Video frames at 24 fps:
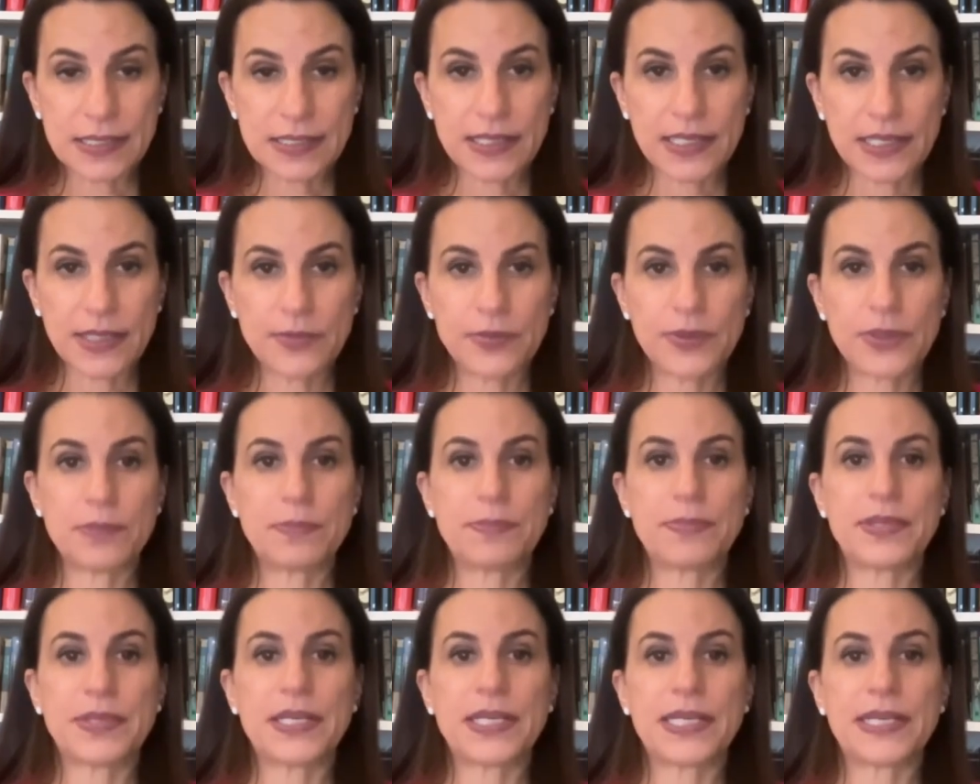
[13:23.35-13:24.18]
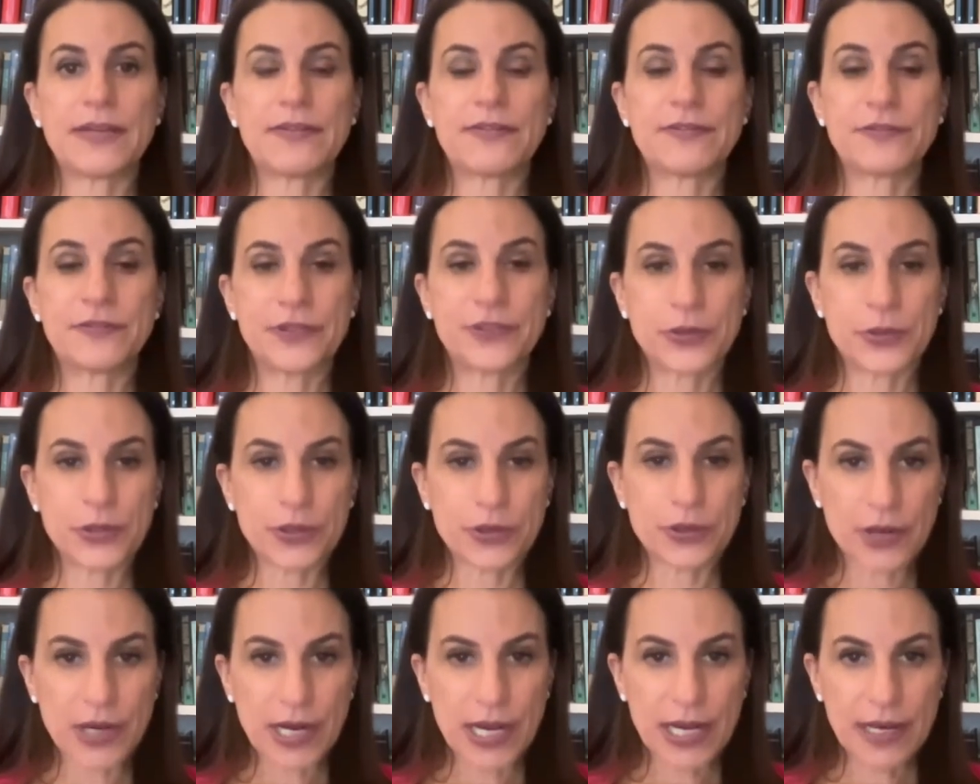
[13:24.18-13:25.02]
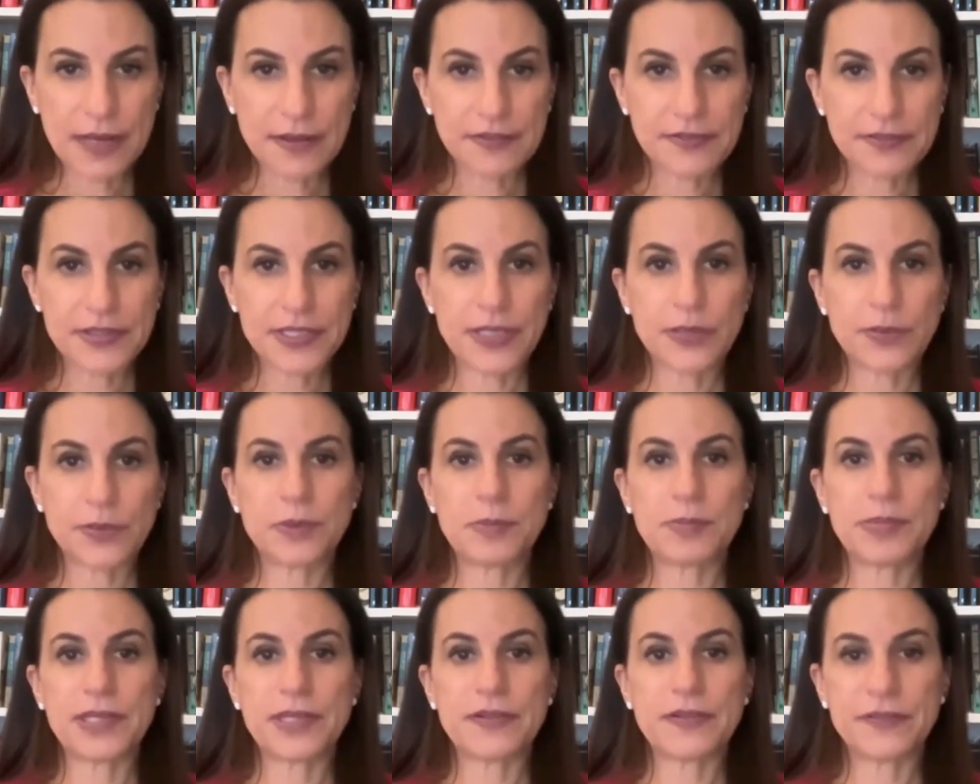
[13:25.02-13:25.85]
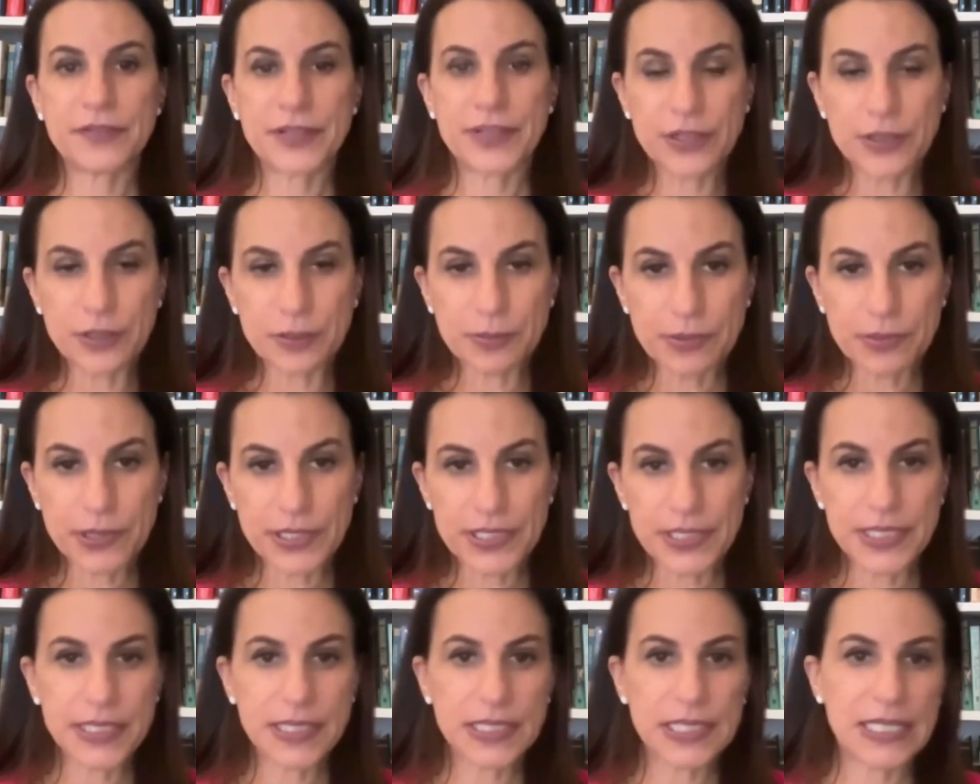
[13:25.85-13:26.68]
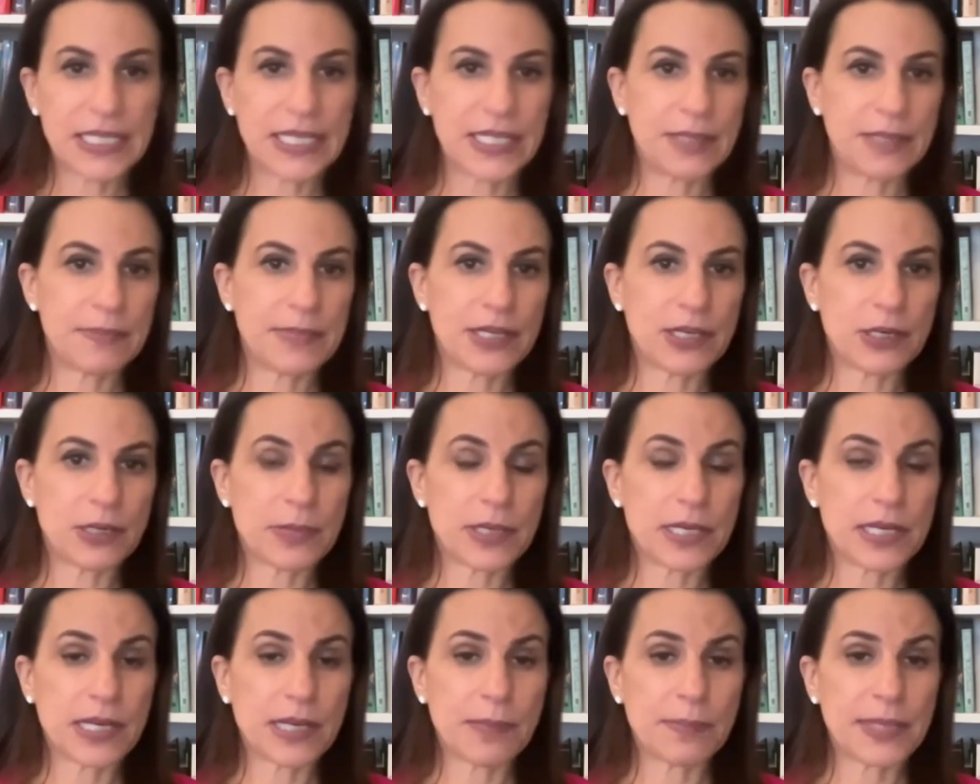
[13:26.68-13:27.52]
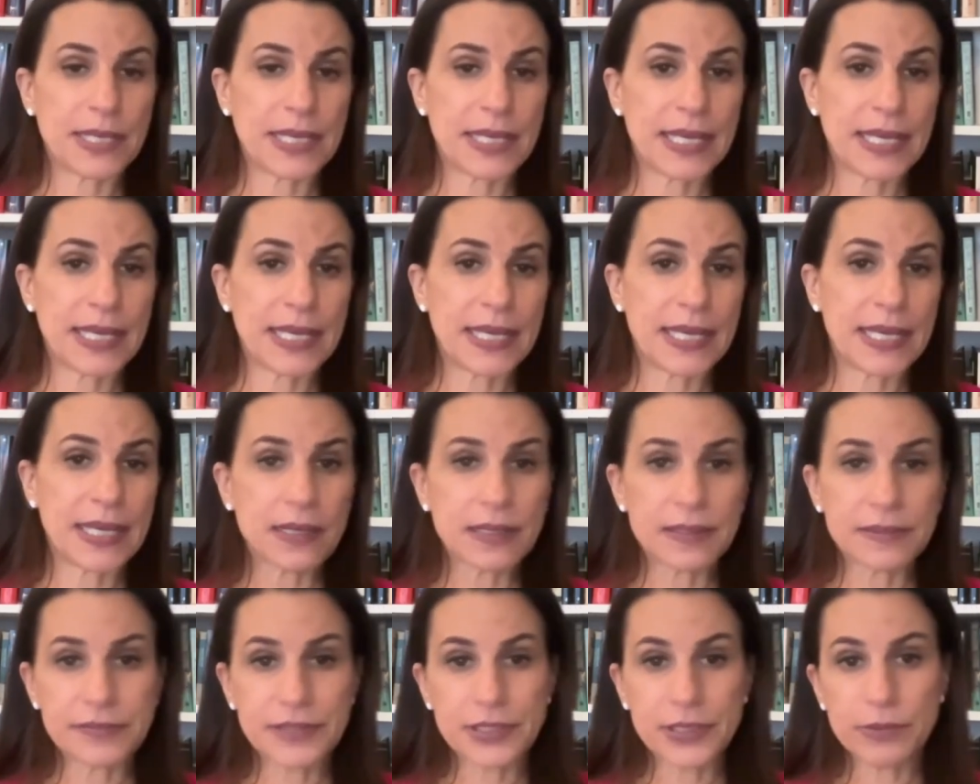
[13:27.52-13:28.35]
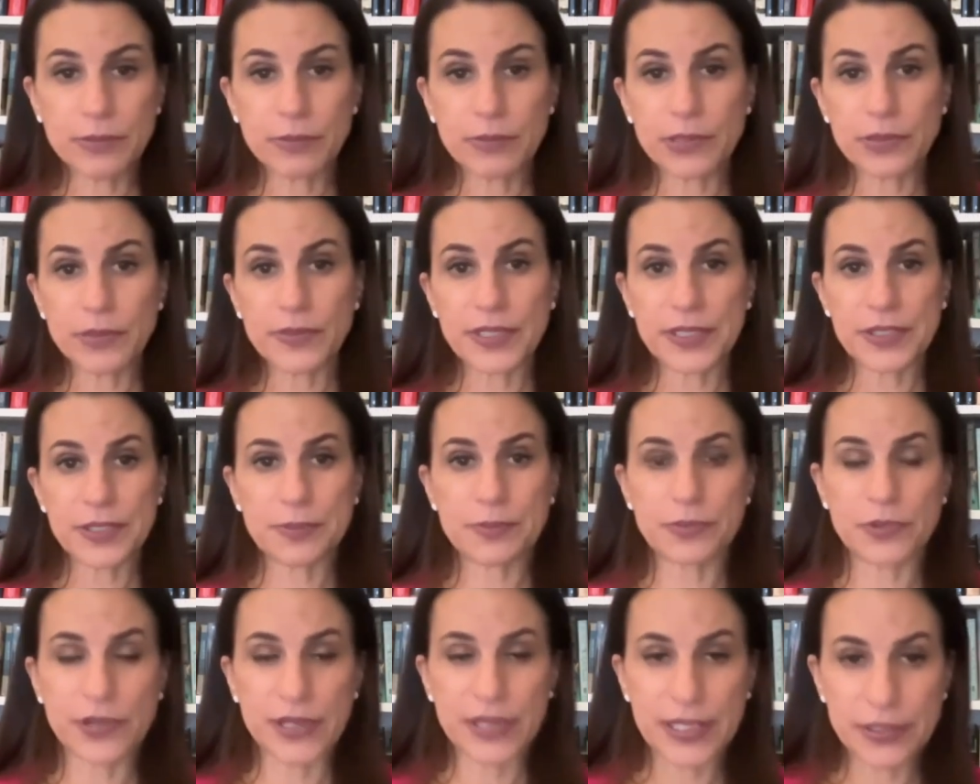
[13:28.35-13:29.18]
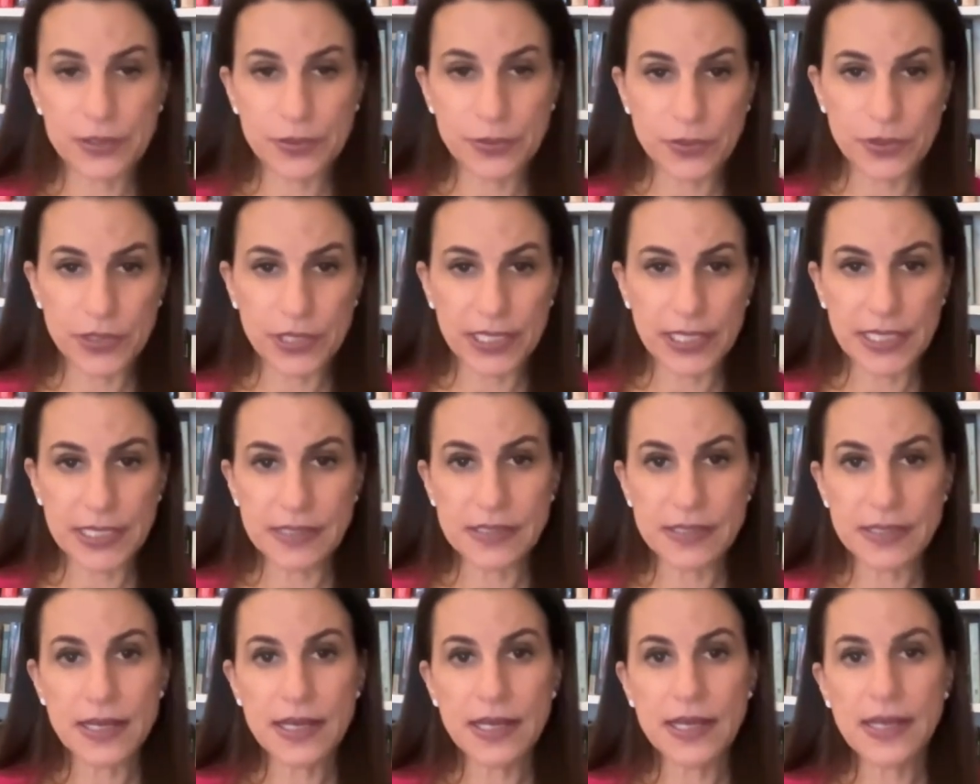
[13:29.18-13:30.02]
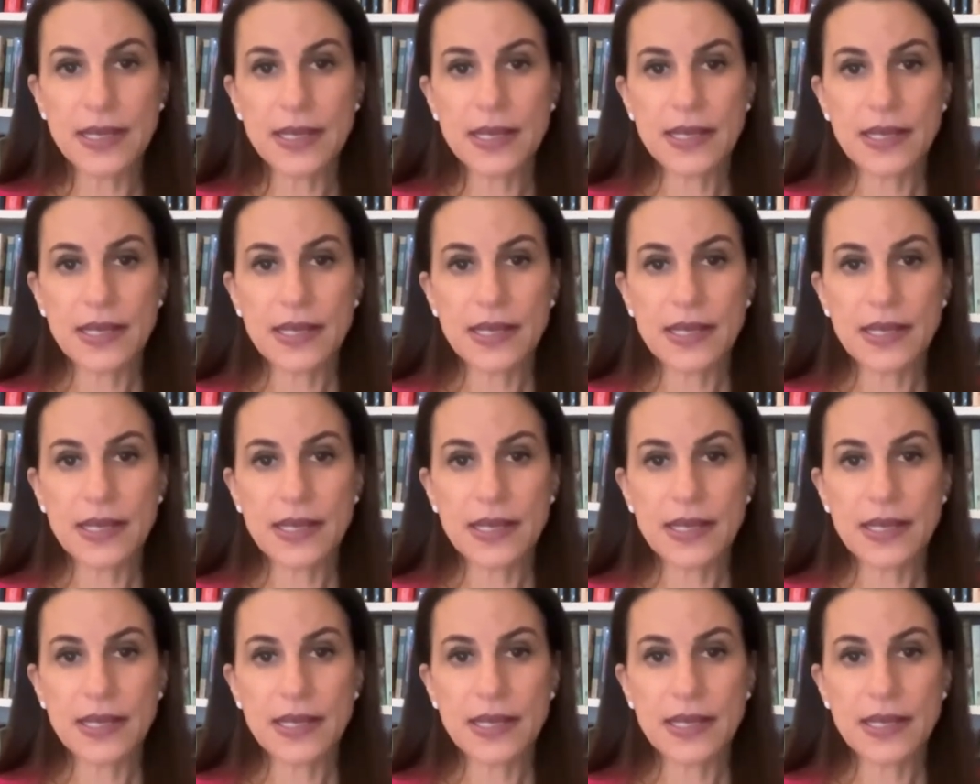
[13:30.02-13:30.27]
He would be photographed. He would be fingerprinted. He may or may not be handcuffed. He would be read his Miranda warnings.